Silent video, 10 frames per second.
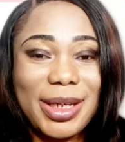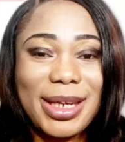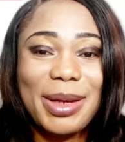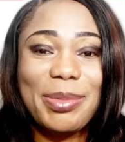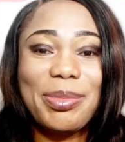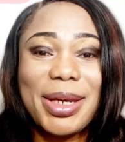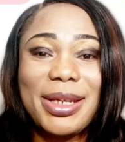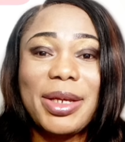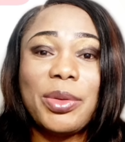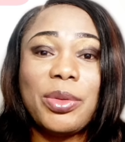It
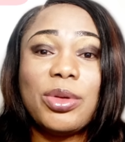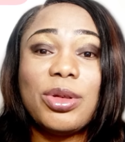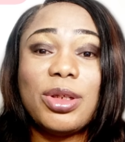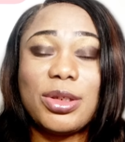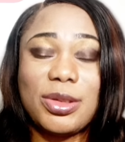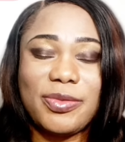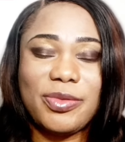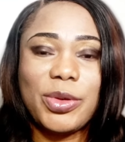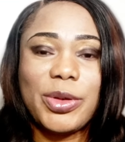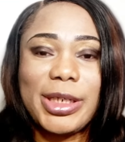made a whole lot of
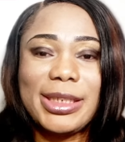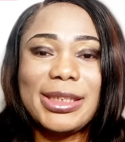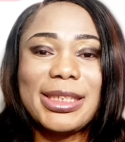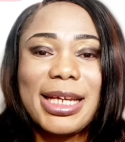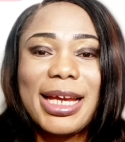noise